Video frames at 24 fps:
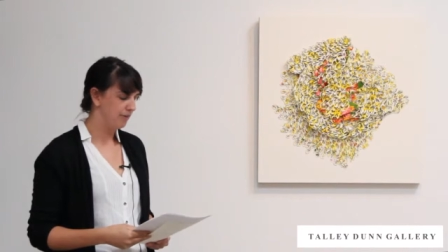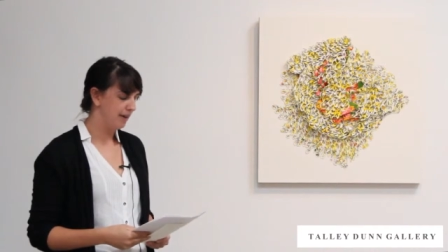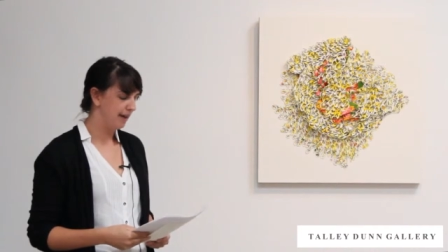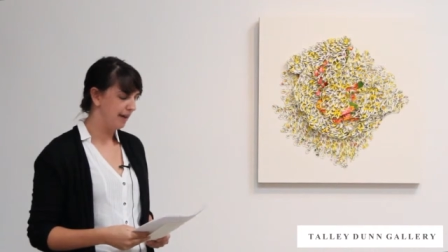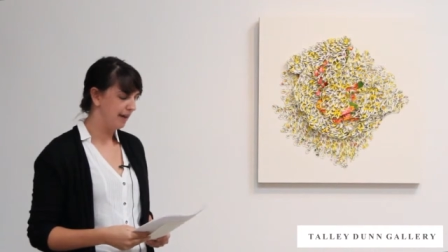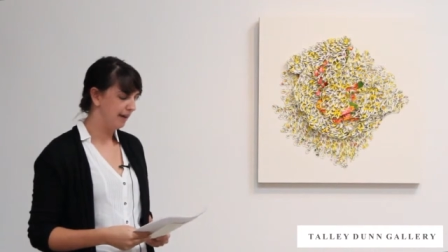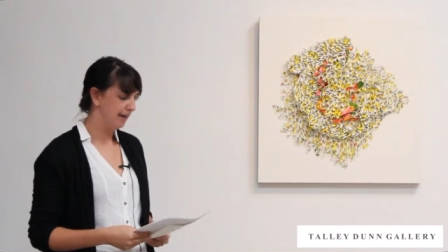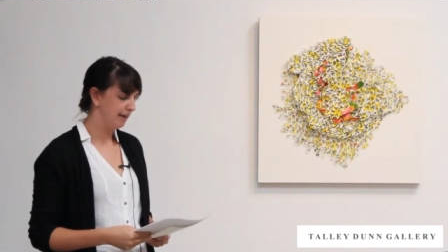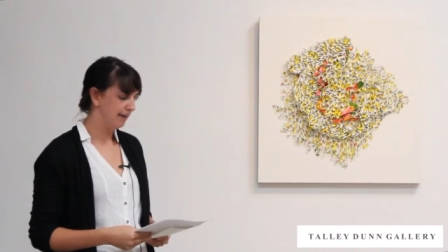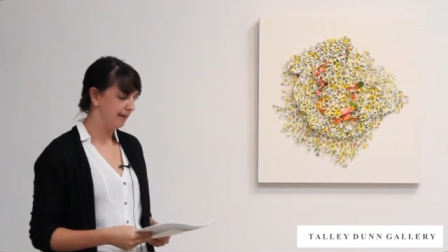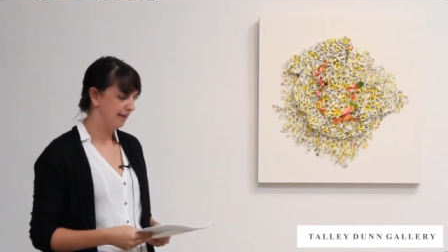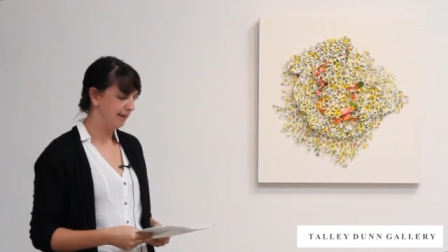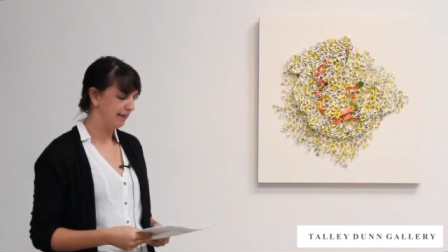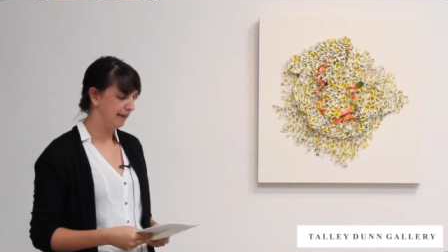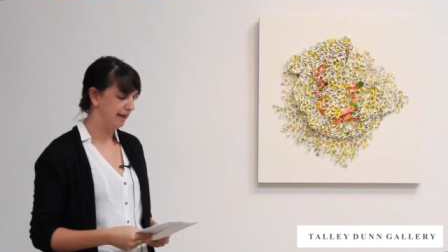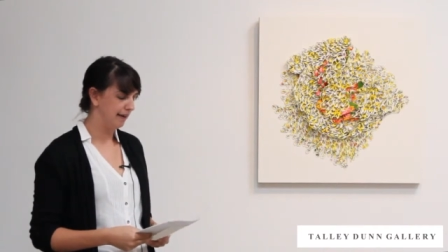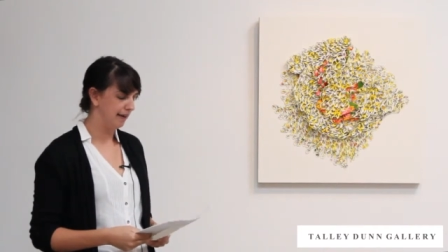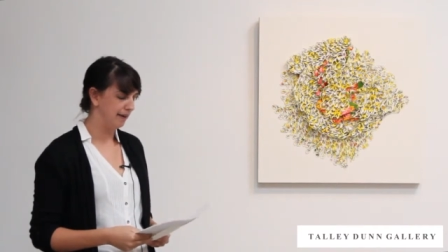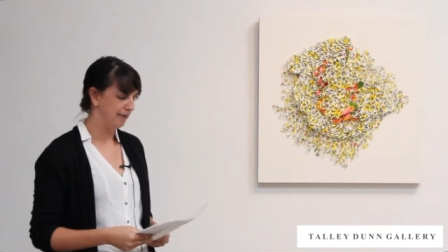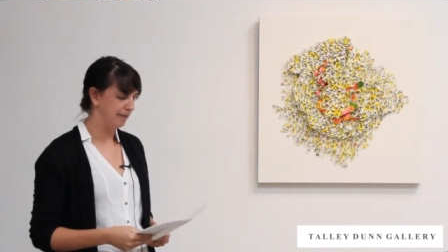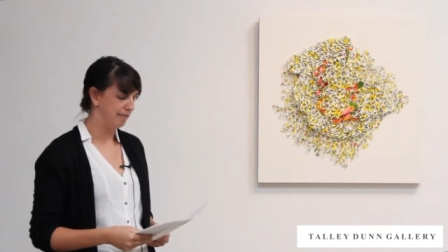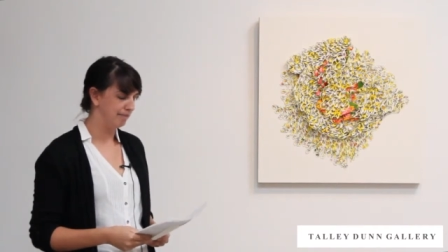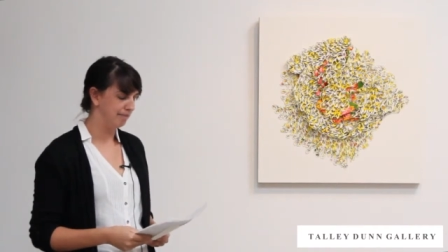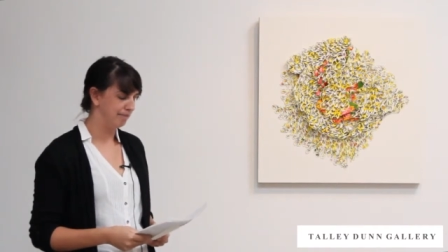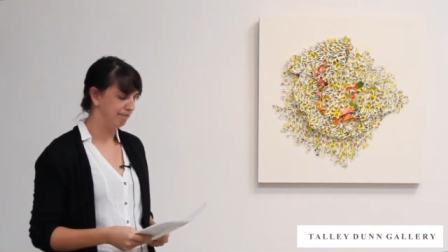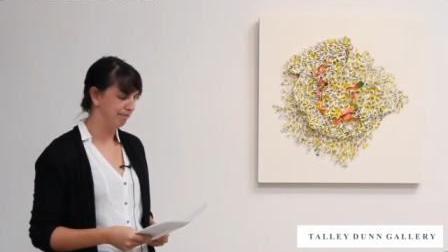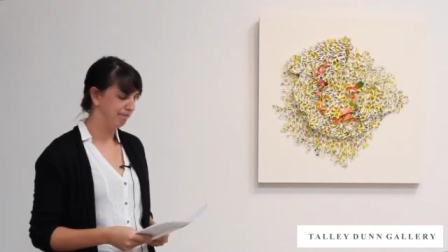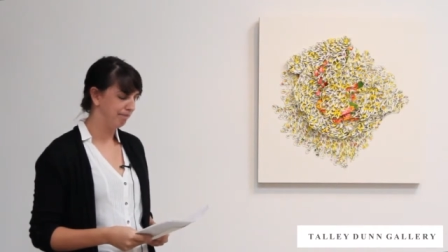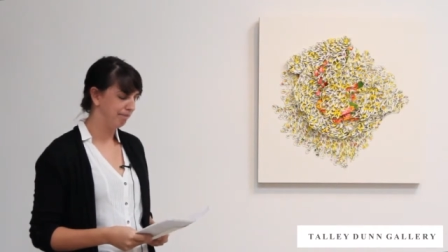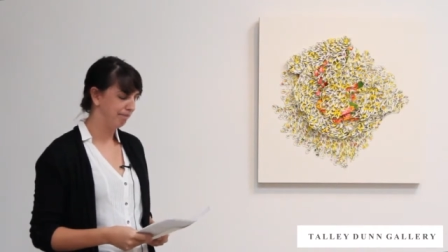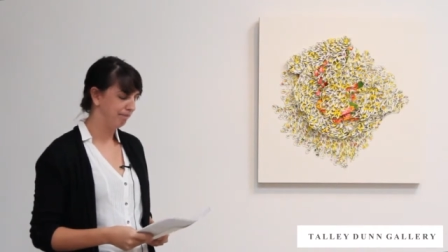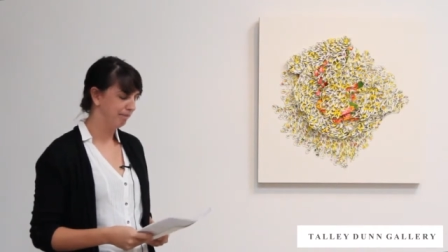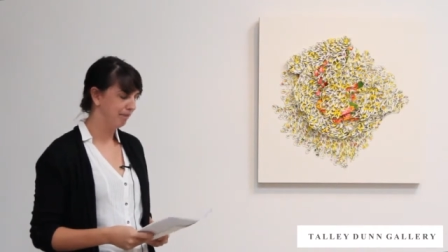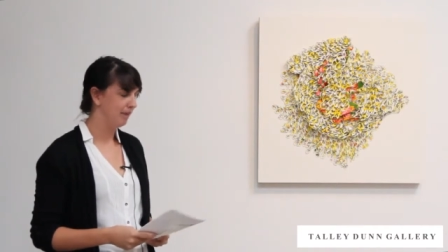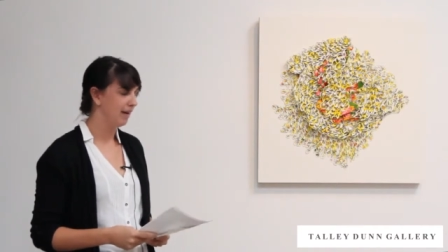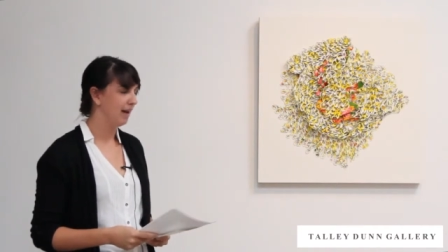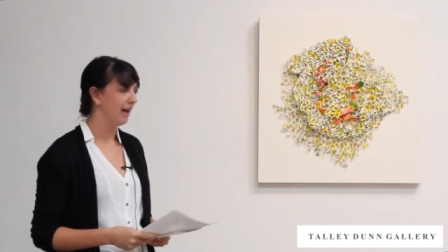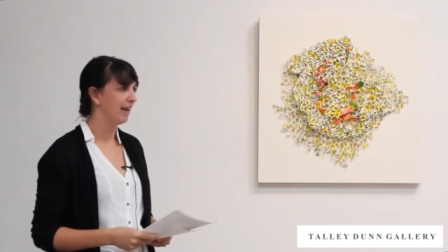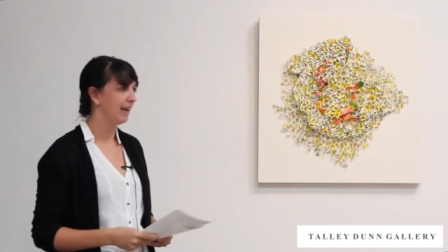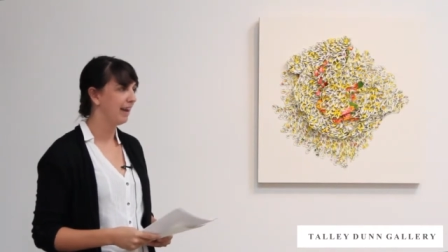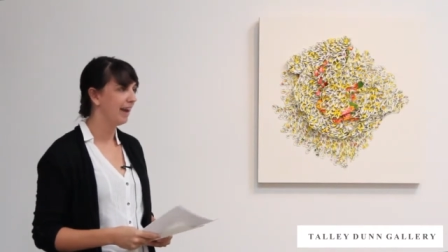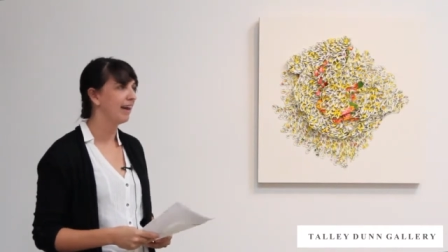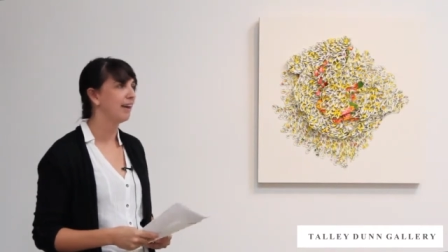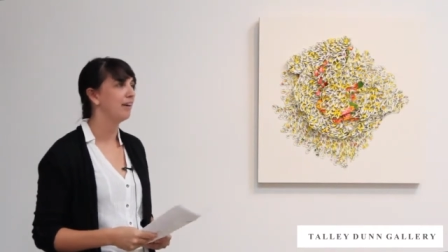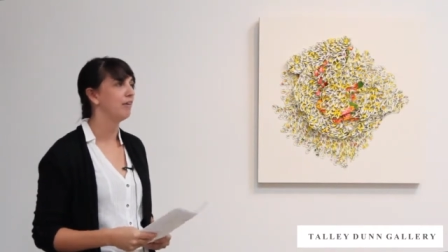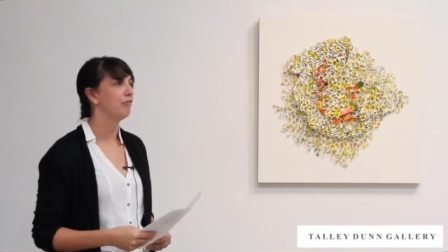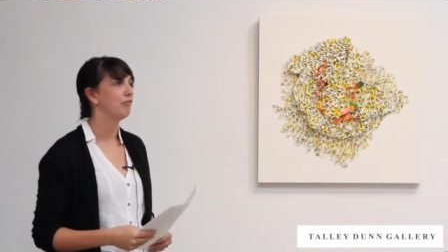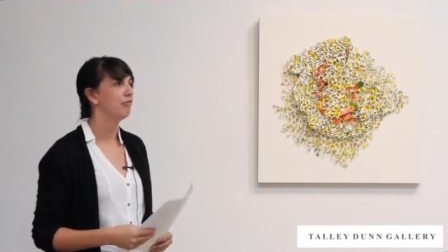take,
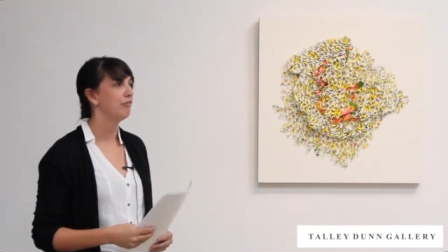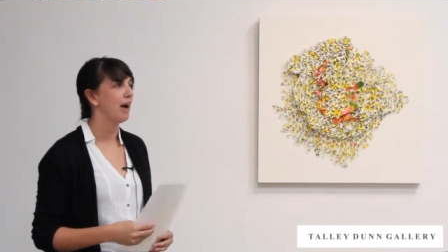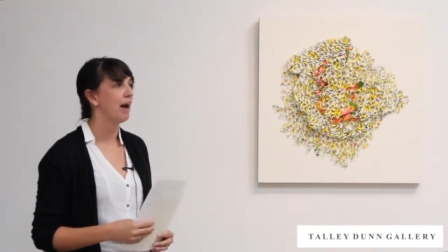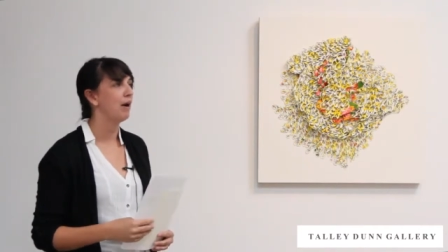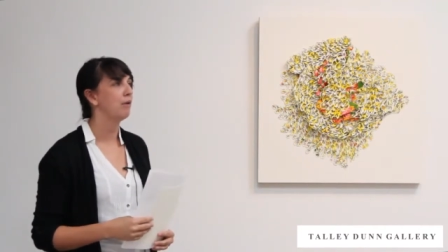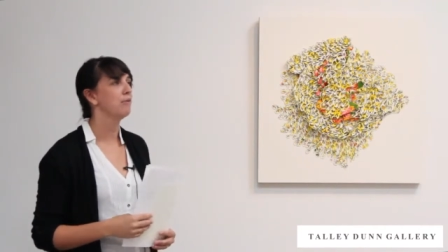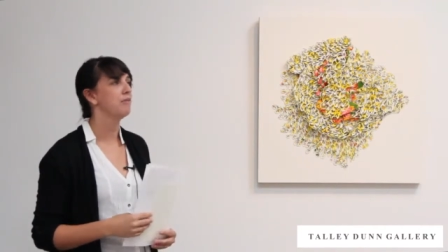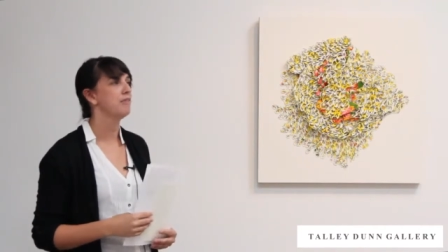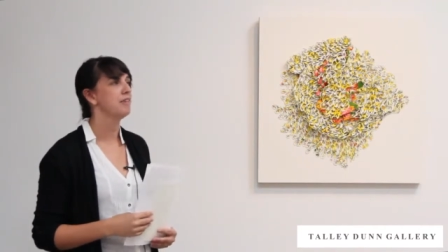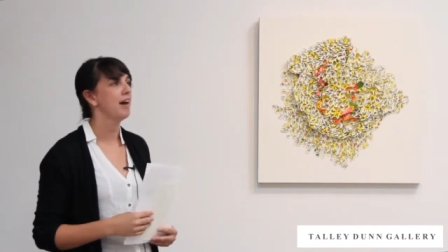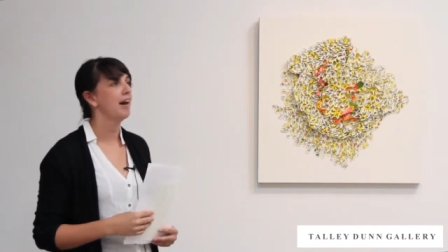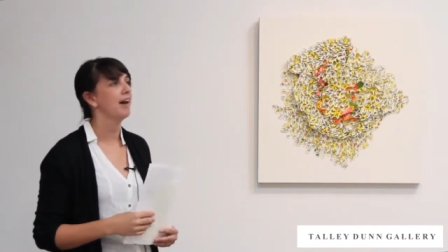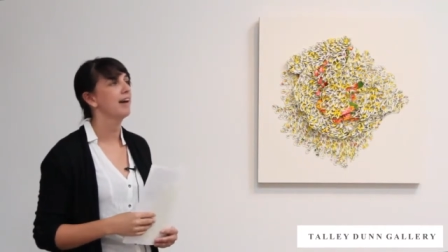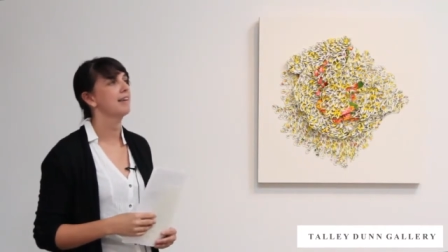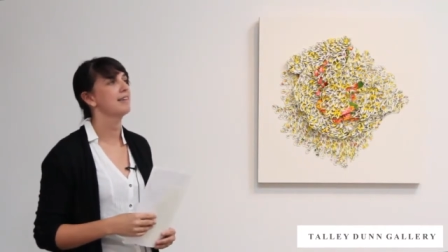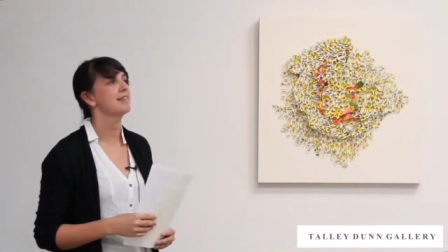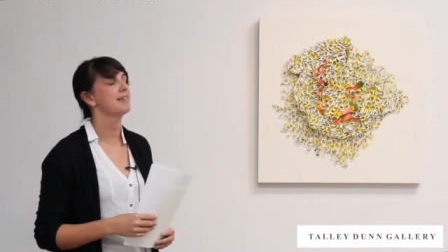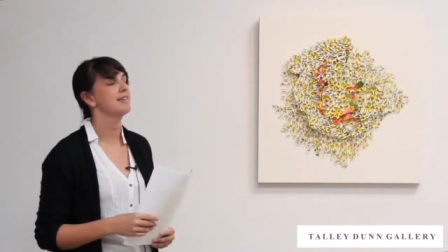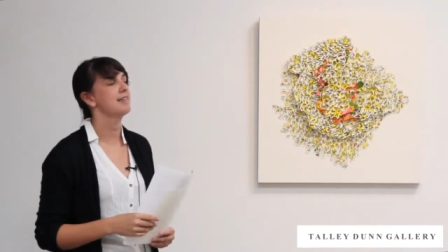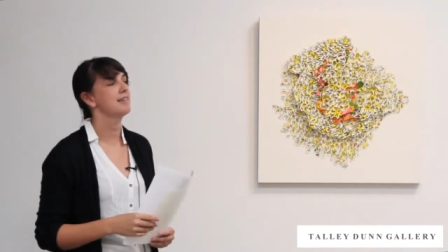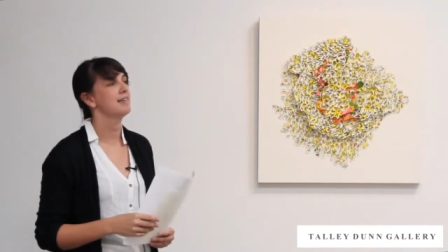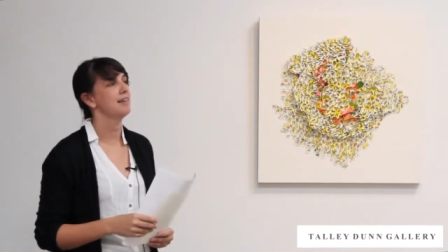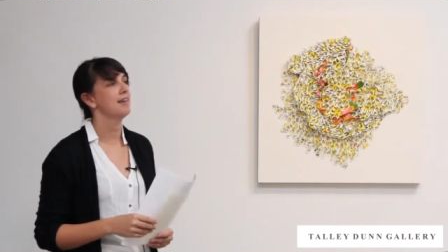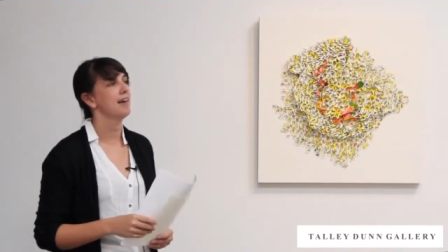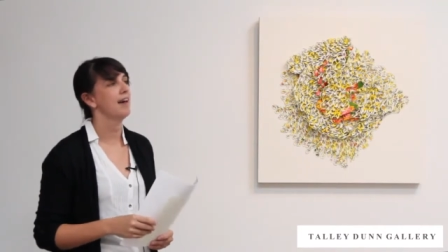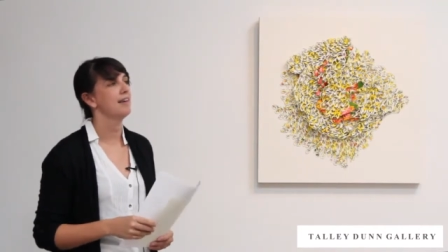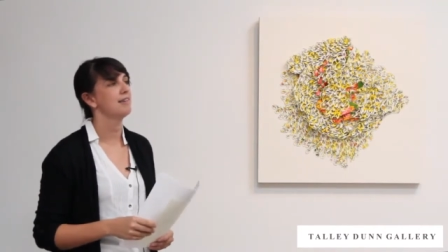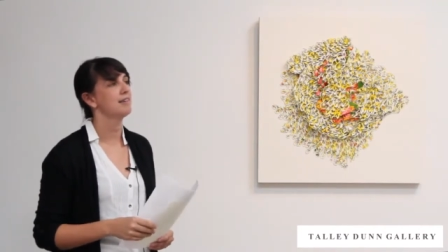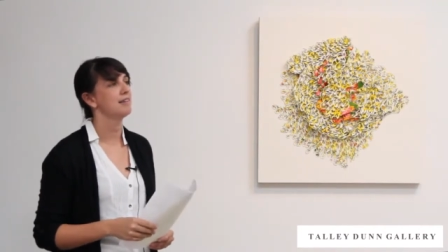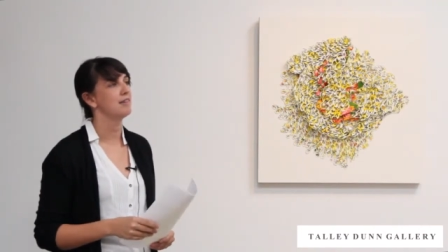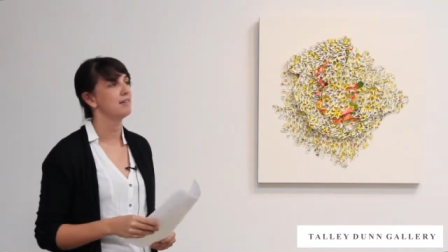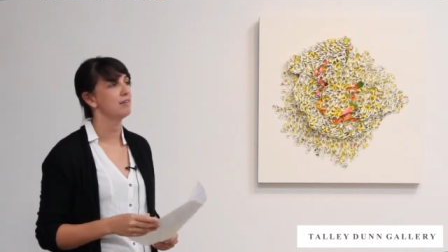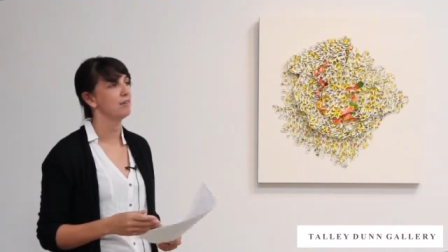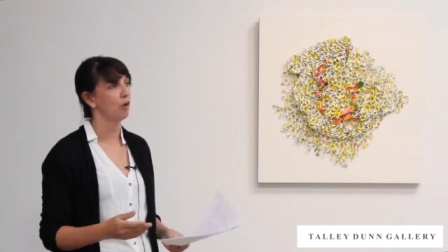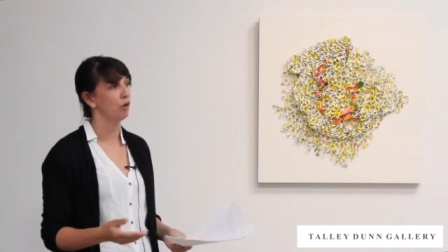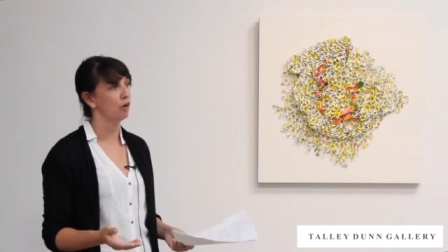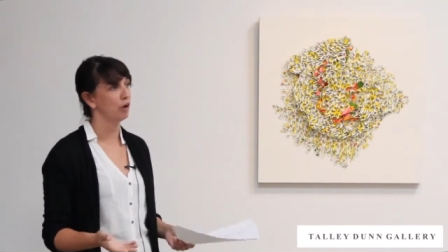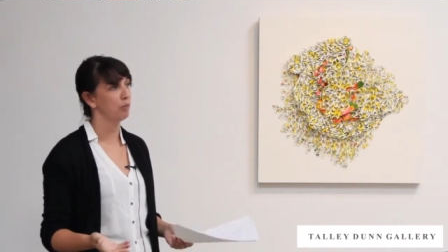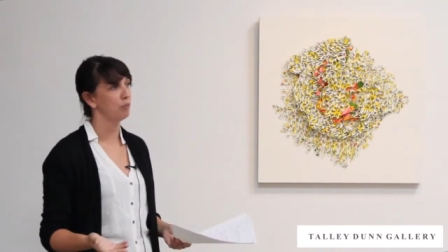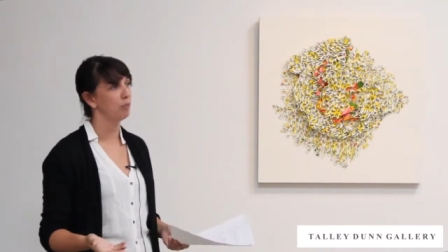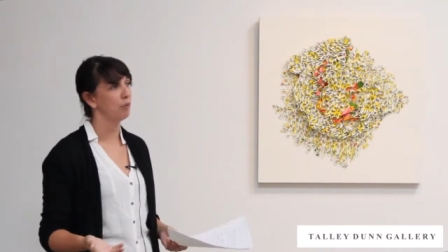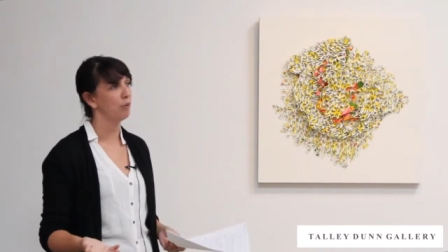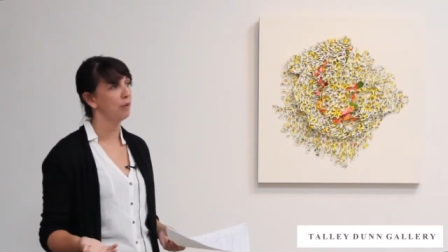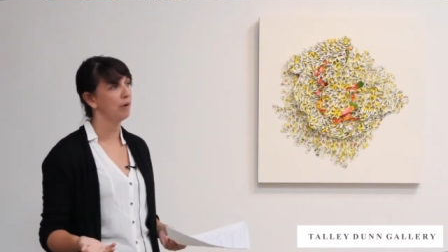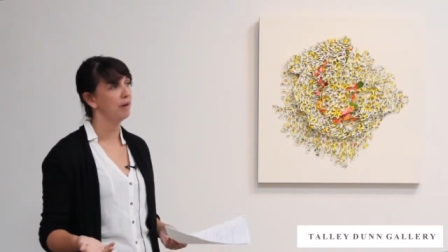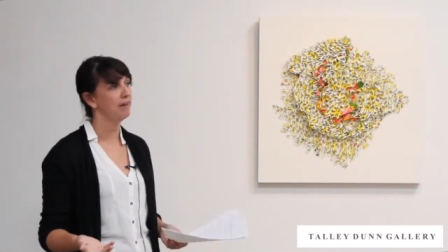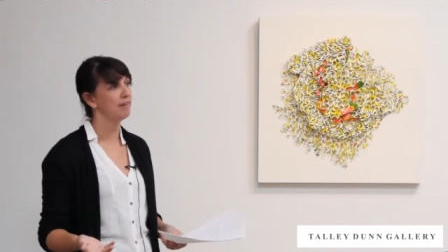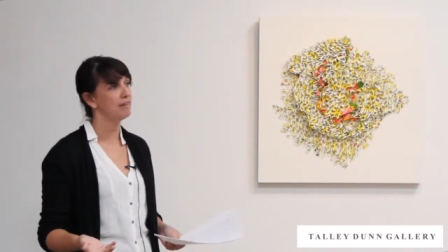again, found text as a starting
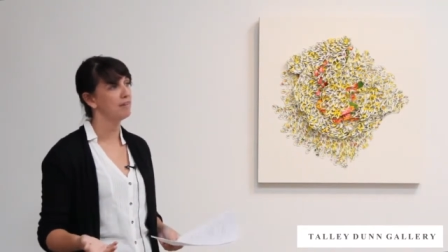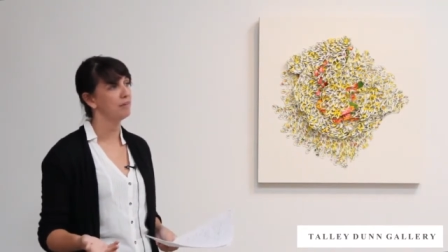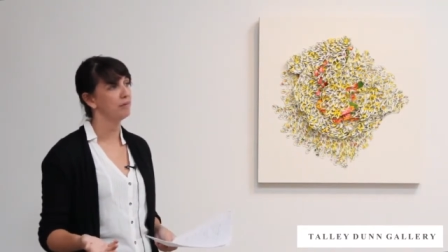point.